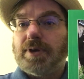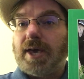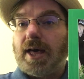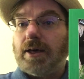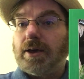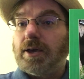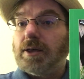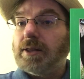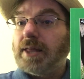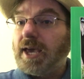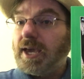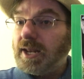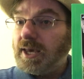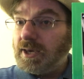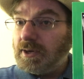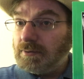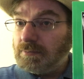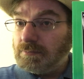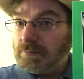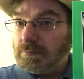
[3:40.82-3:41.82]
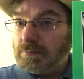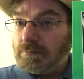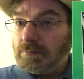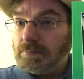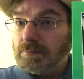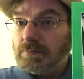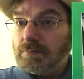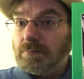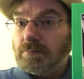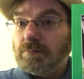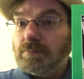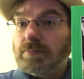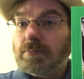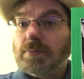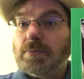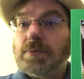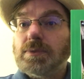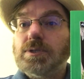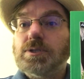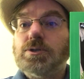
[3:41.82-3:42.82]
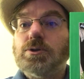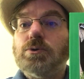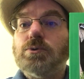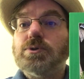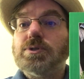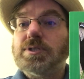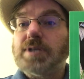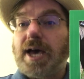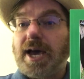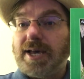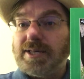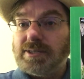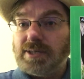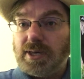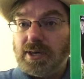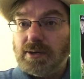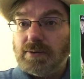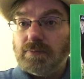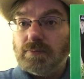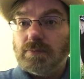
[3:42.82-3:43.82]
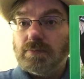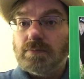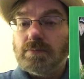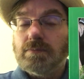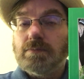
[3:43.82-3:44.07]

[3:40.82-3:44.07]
calculating to sizing,